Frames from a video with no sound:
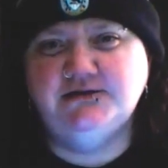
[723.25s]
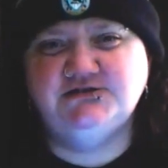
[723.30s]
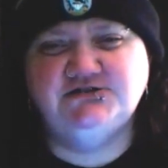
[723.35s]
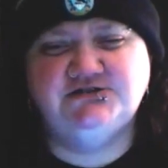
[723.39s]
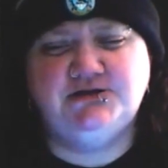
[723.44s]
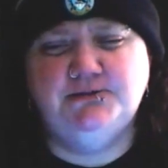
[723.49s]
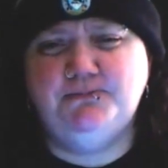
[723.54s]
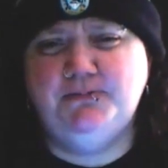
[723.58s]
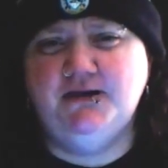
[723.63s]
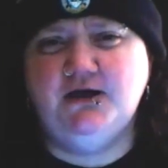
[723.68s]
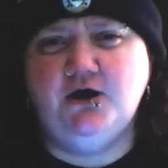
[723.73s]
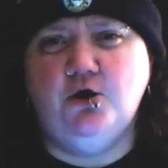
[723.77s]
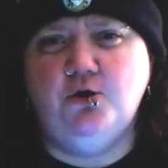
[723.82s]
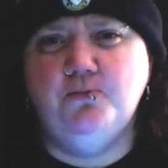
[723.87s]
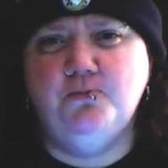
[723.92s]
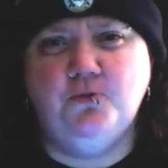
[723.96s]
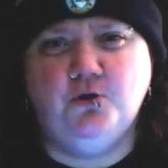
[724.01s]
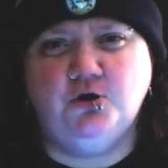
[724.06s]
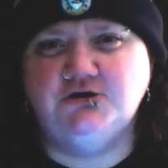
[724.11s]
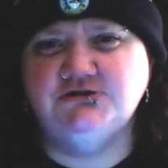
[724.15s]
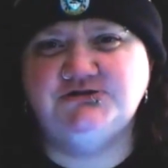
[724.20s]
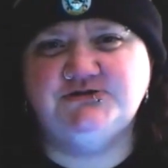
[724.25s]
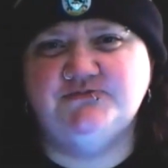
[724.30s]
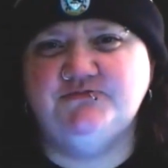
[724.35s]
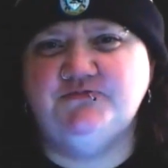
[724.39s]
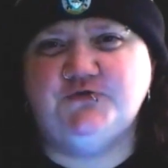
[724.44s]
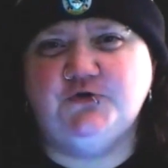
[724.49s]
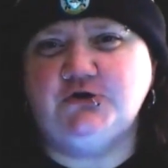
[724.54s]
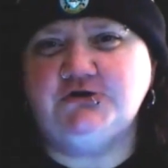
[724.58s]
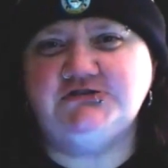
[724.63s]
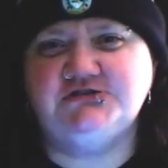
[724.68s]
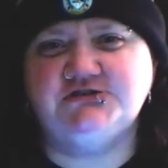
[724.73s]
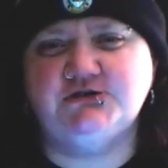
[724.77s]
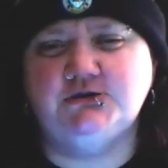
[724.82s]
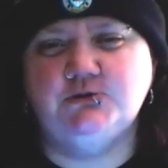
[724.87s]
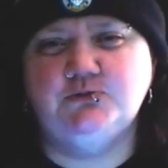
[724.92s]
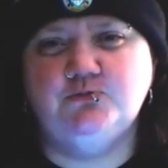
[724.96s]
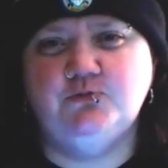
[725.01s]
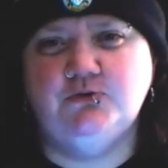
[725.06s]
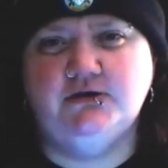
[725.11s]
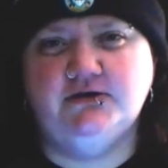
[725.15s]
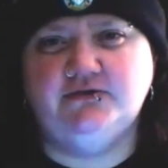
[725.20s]
just a big old morsum
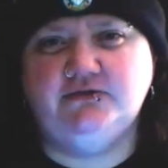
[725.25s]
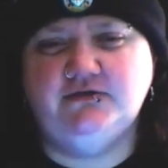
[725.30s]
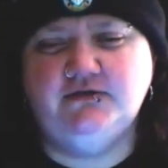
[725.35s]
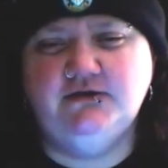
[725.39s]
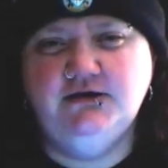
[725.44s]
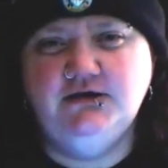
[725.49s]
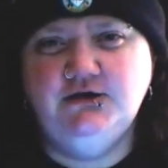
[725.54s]
foursome with,